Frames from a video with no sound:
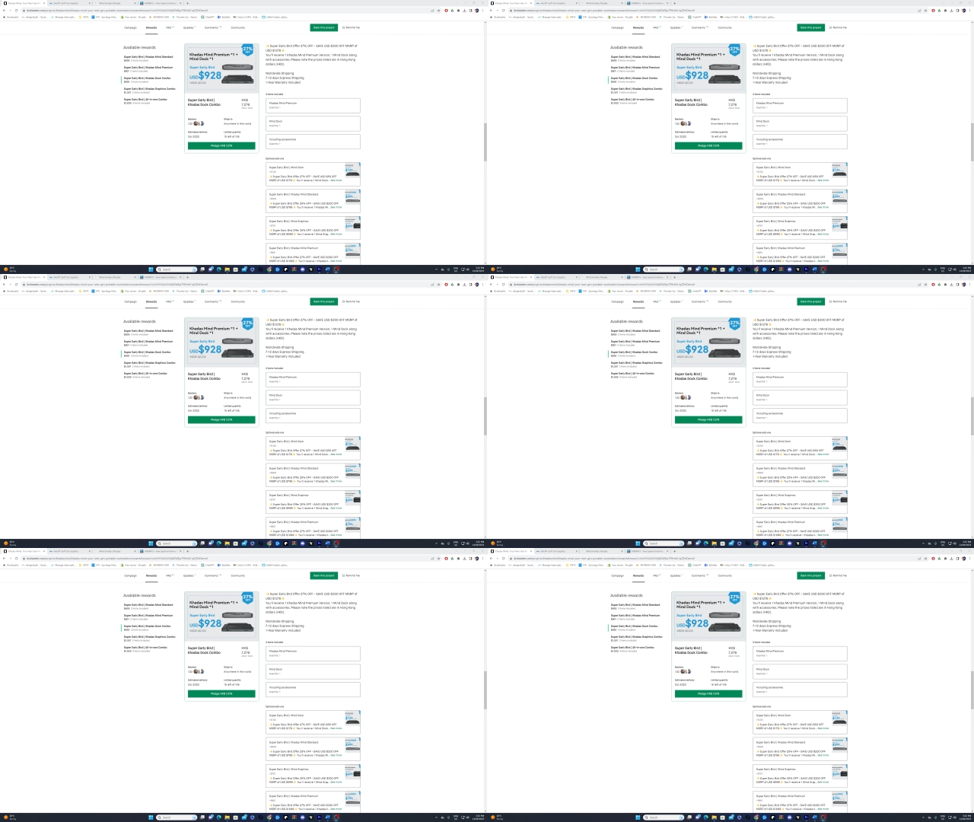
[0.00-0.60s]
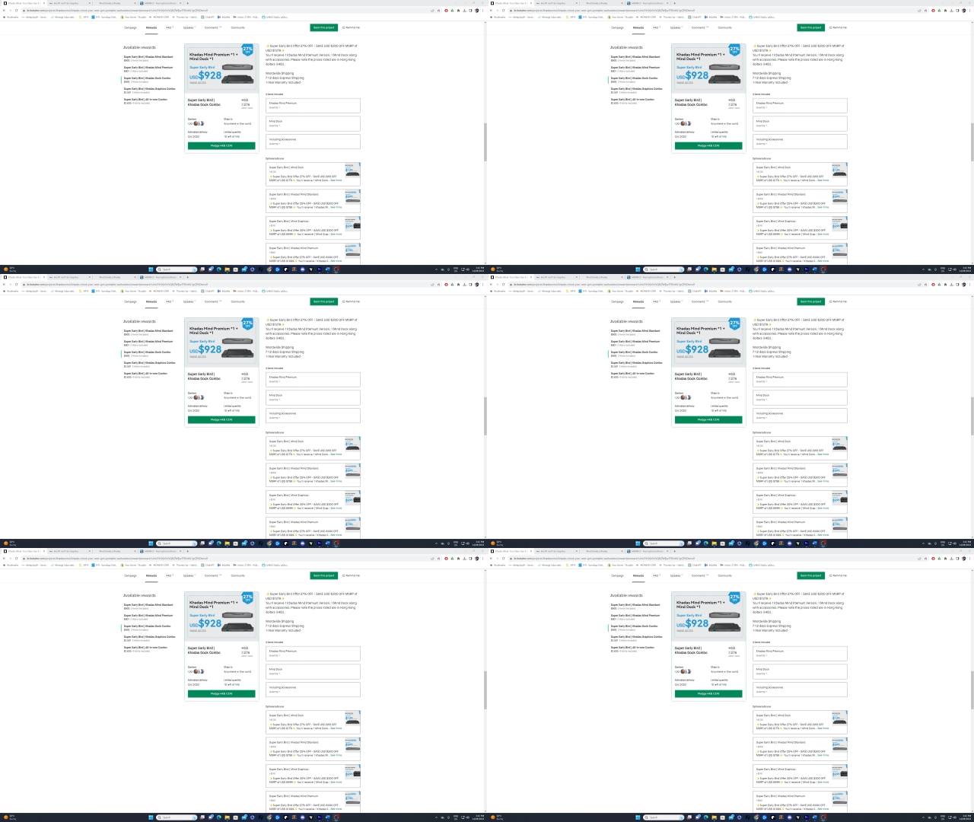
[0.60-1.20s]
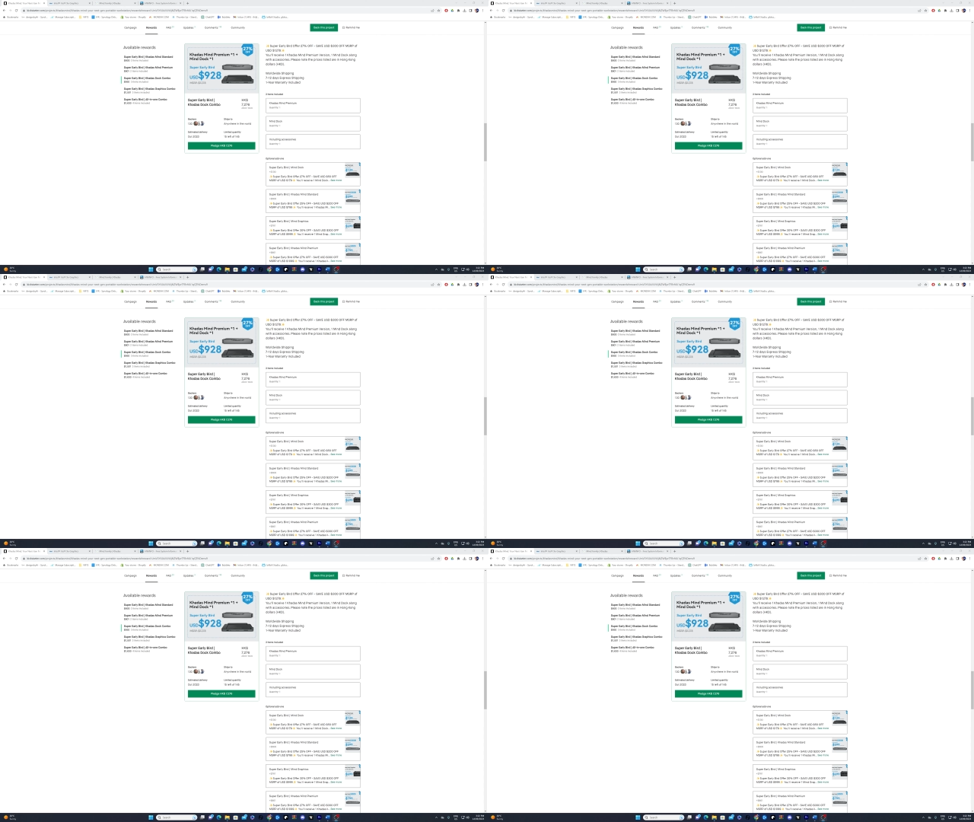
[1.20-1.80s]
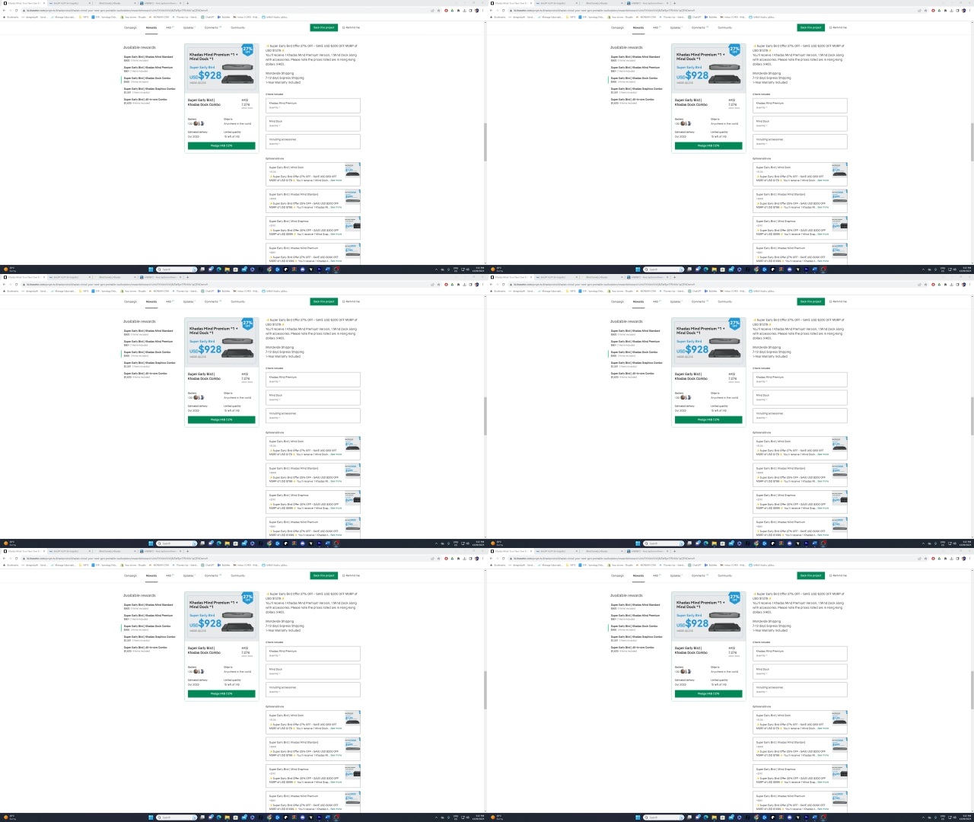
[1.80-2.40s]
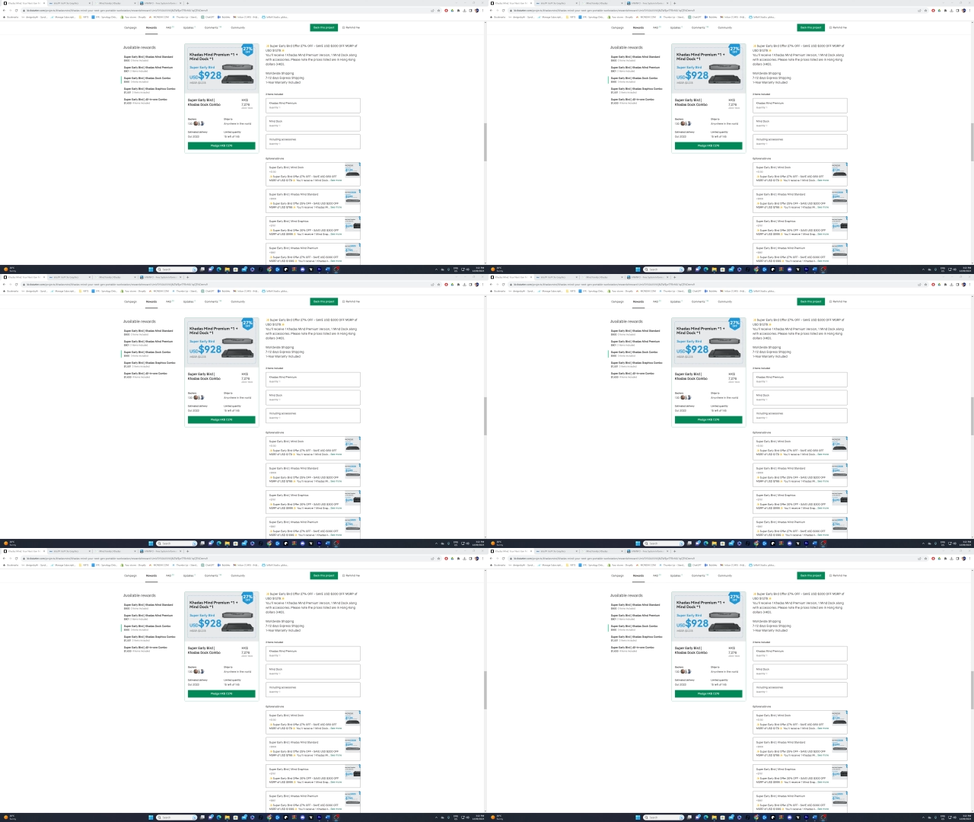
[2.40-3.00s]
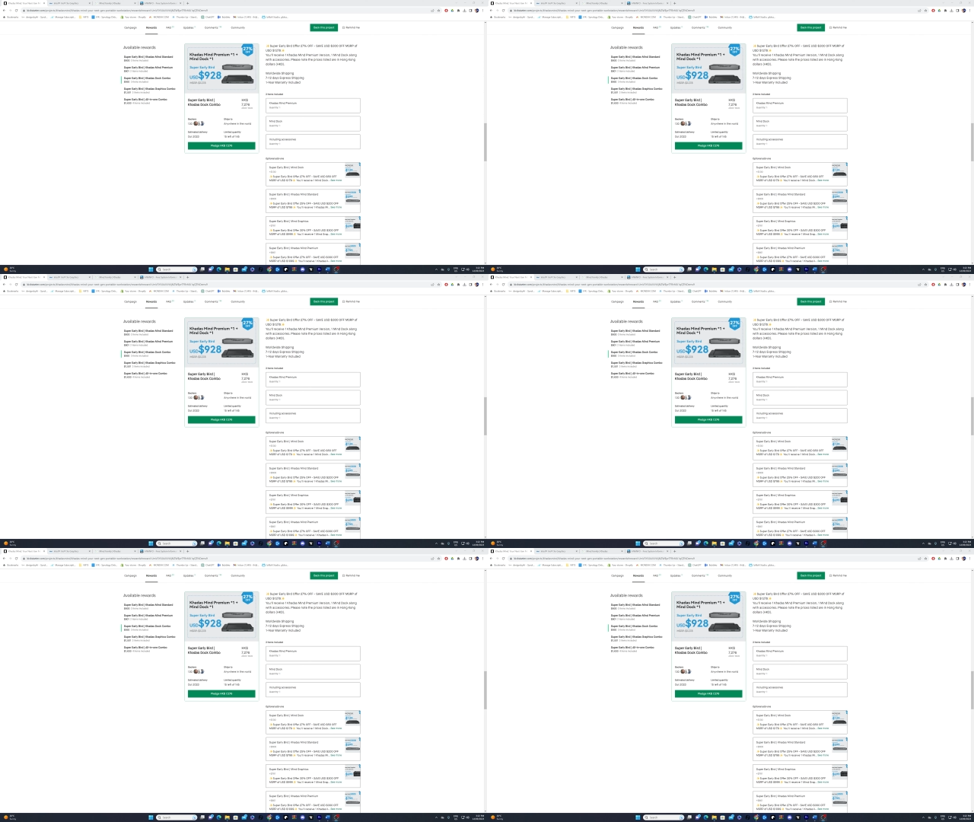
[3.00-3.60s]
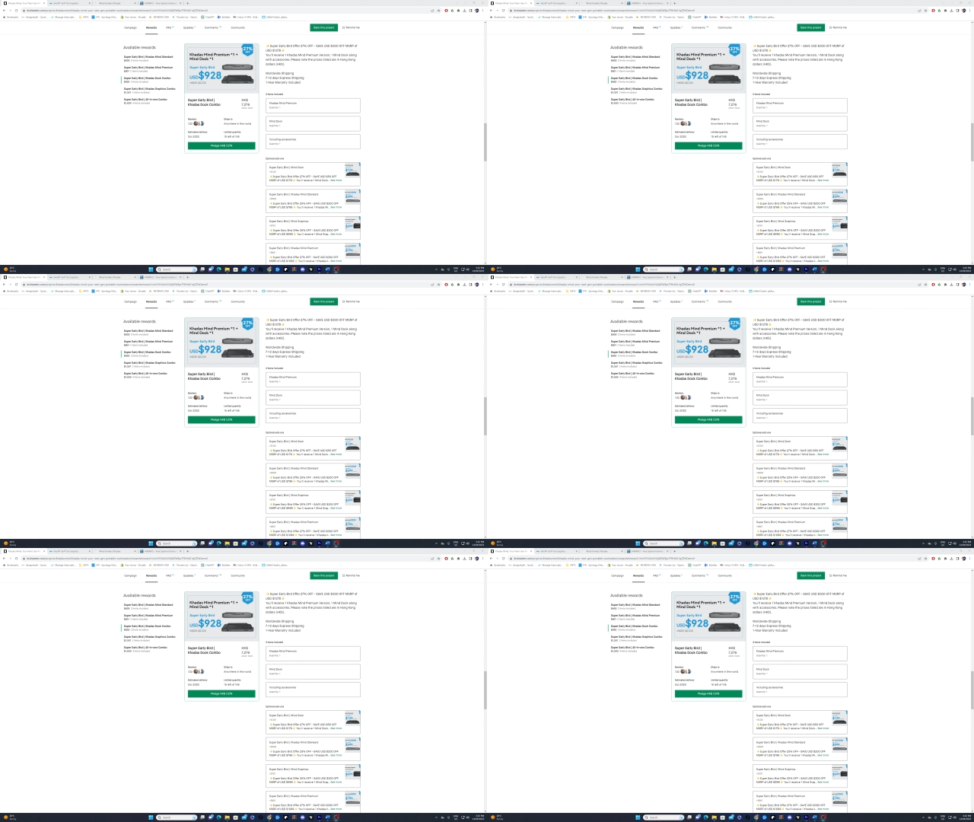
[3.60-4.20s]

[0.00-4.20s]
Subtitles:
[unreadable: no face in view]